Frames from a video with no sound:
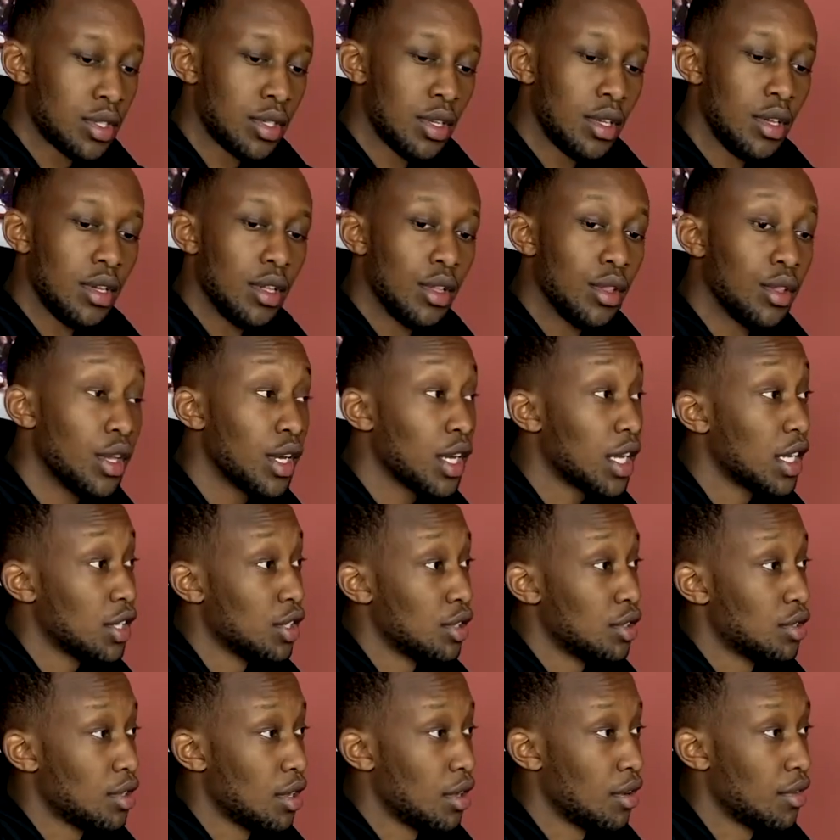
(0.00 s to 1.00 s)
Just
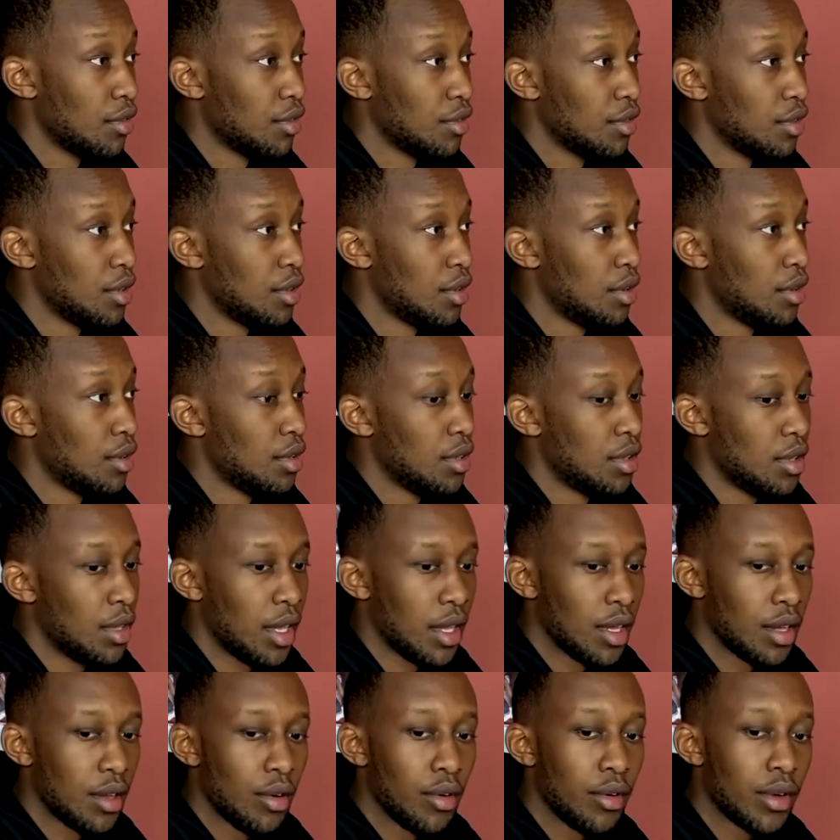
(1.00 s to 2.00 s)
look at yourself, you know?
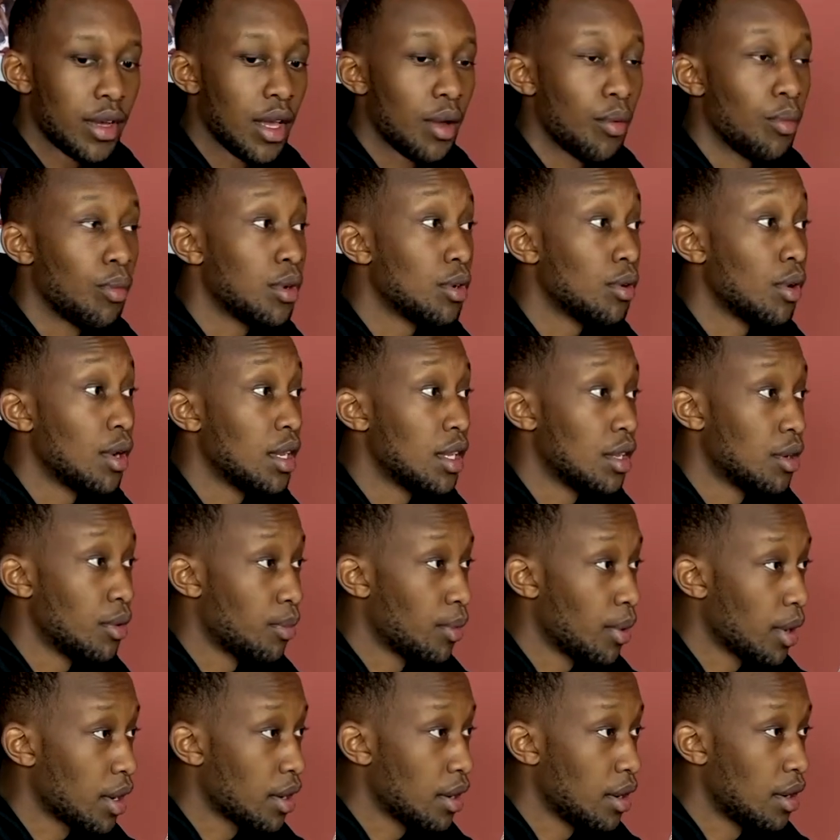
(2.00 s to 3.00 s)
Like, okay, what do I
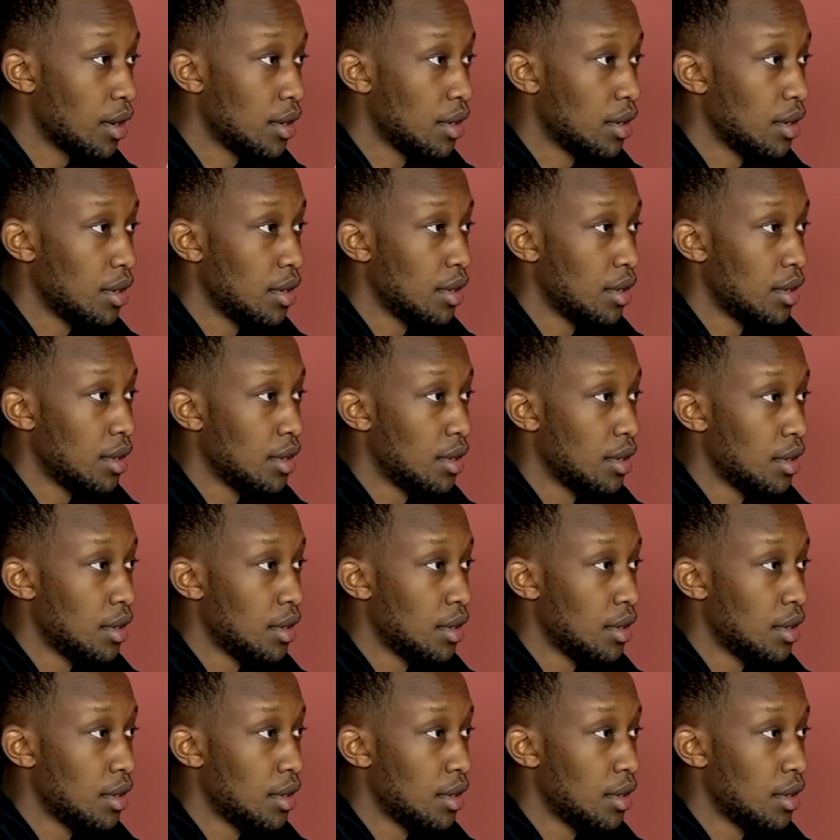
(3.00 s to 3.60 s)
need to work on?